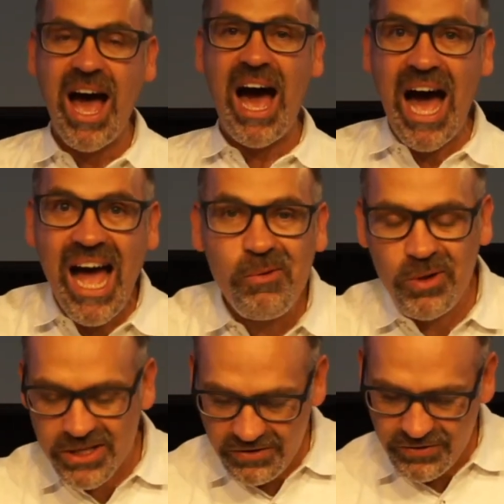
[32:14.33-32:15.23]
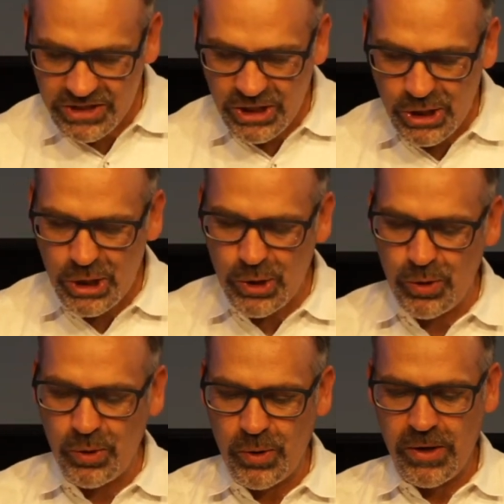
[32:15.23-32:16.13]
I will give it to
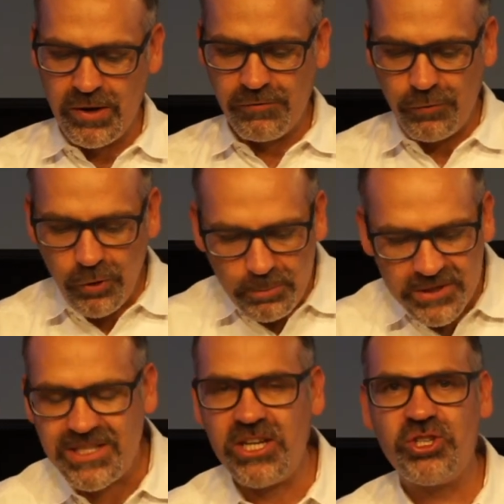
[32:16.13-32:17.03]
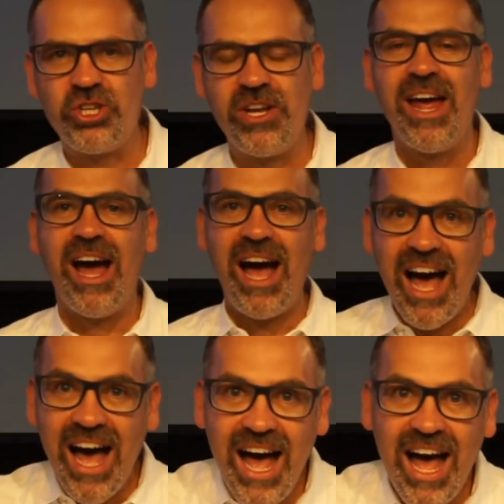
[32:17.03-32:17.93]
you for a possession.
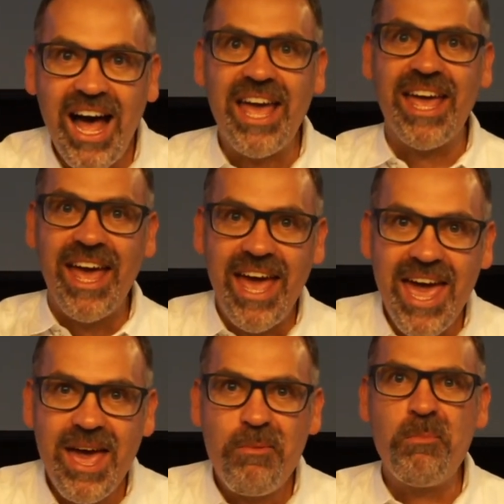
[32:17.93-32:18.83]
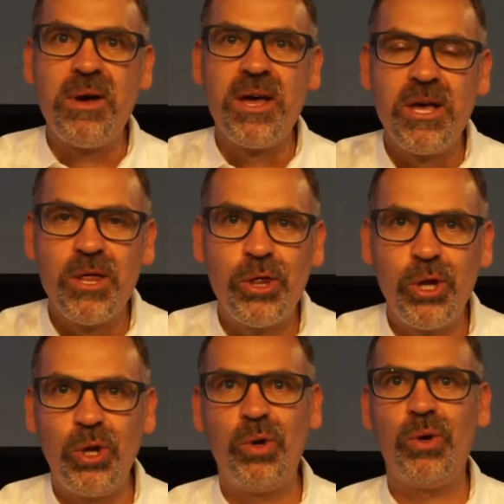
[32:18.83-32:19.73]
I am the
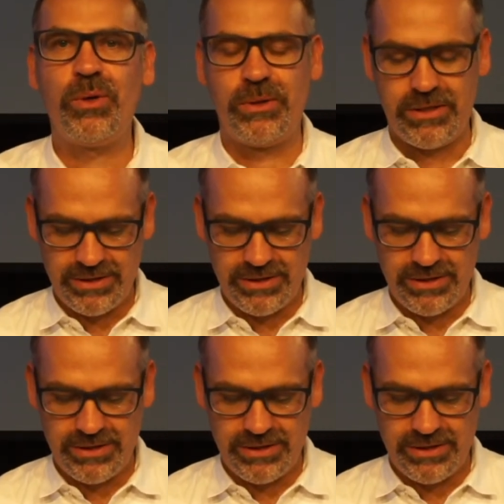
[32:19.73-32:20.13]
Lord.